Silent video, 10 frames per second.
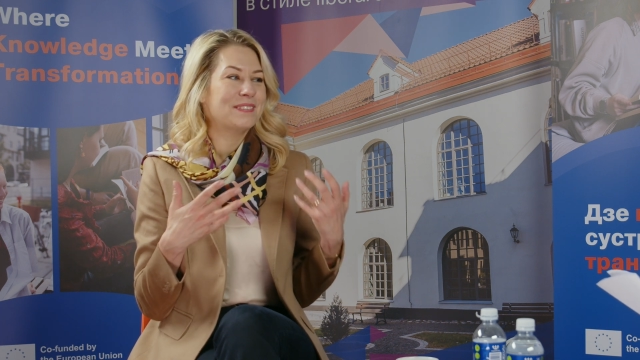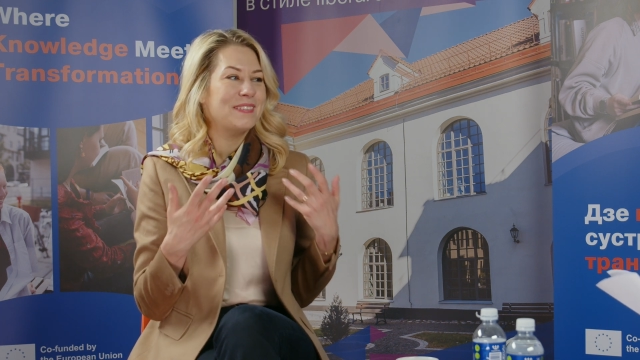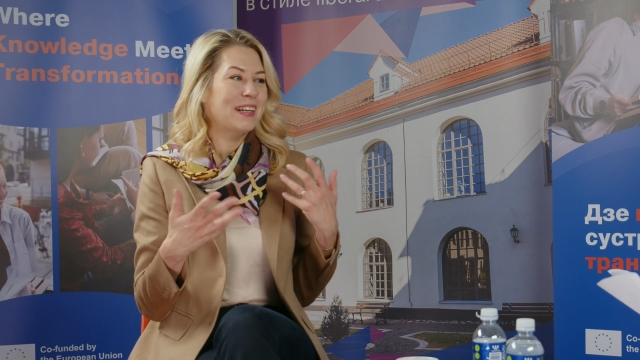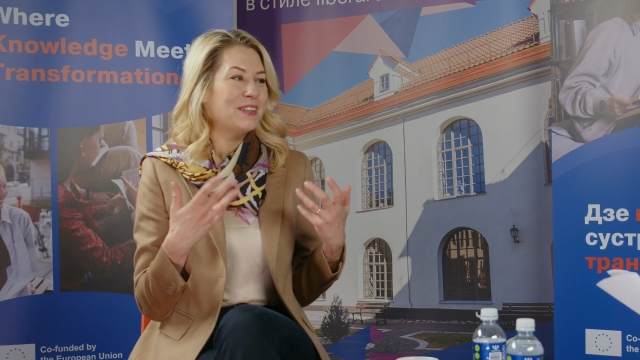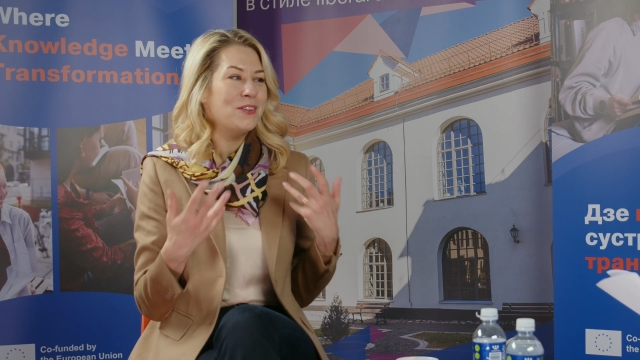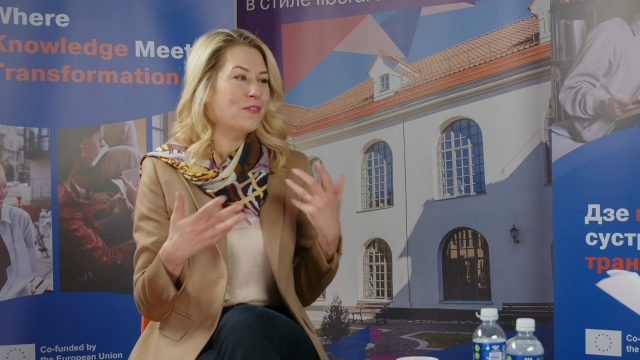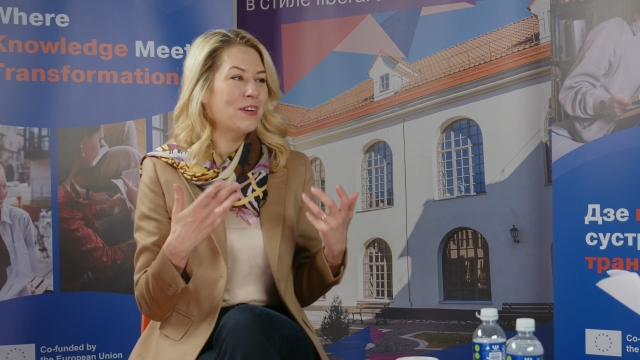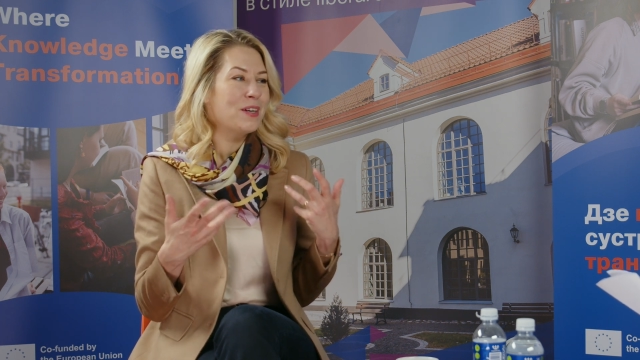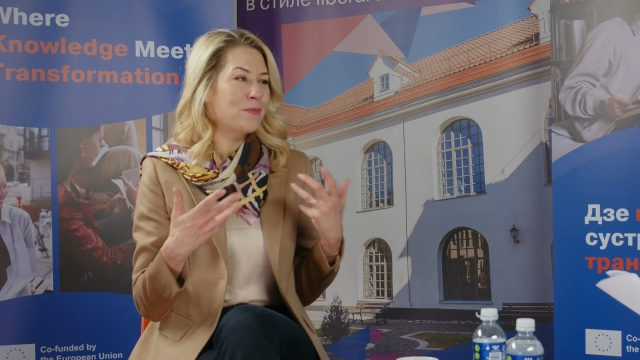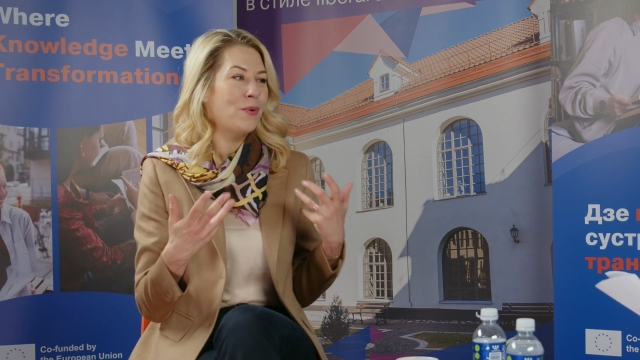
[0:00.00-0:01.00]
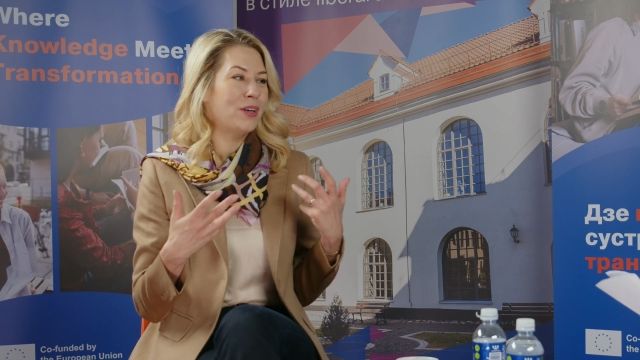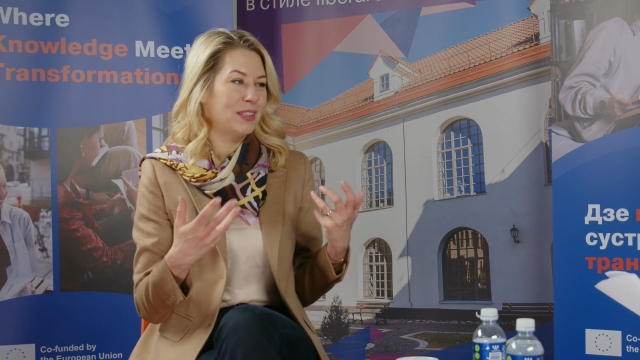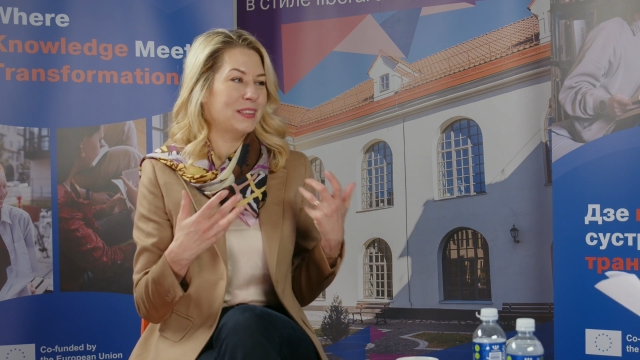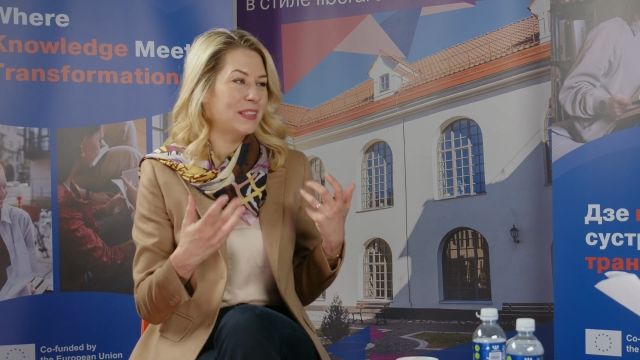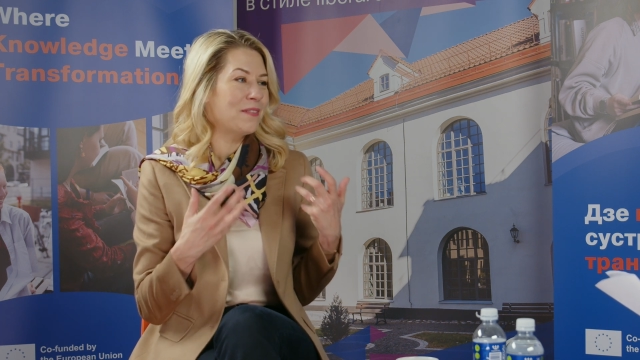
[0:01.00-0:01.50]
I don't know, very
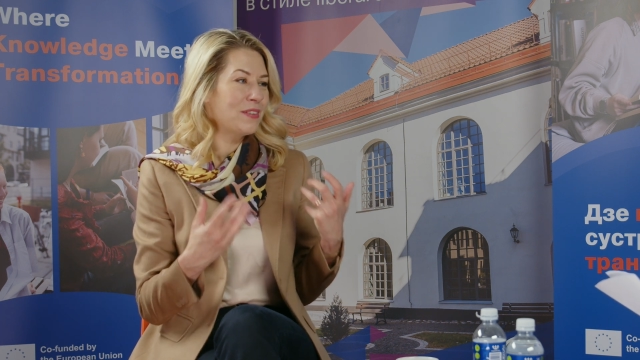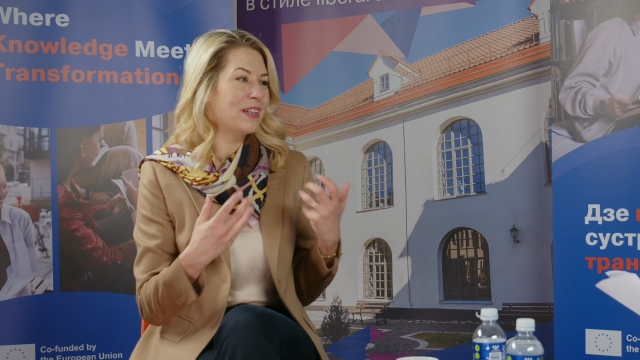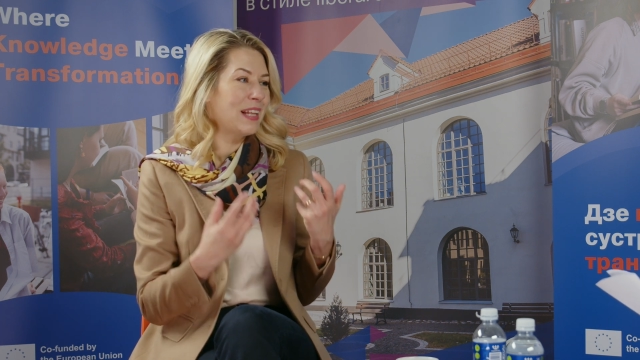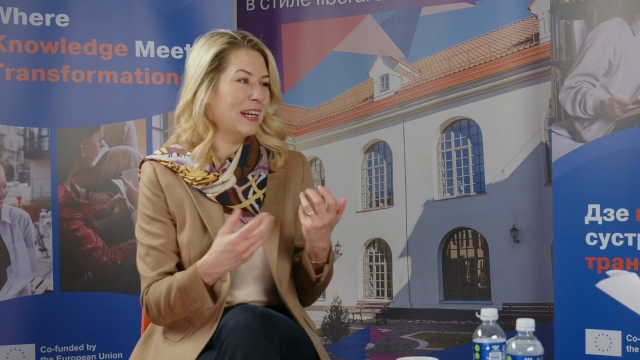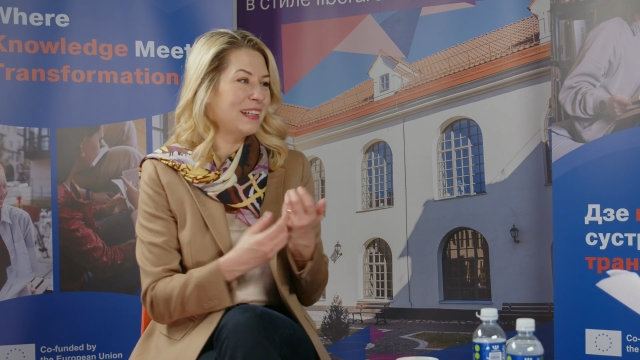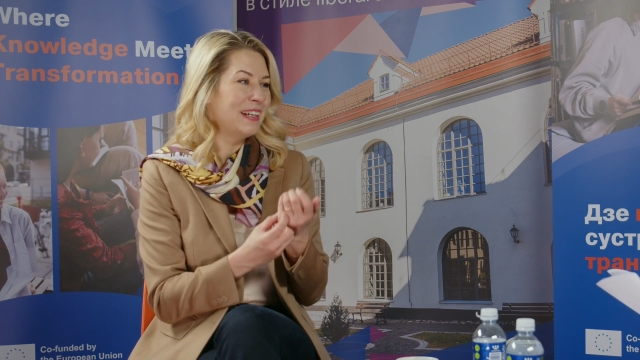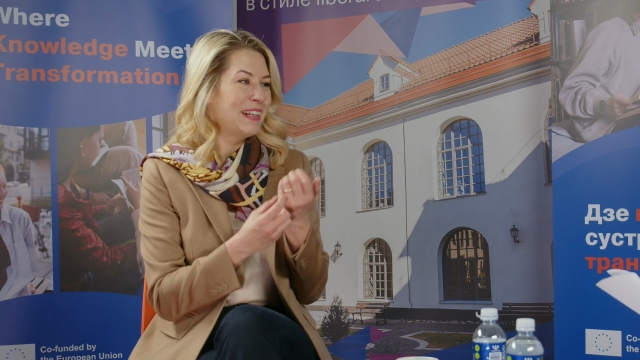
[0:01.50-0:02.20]
important, something like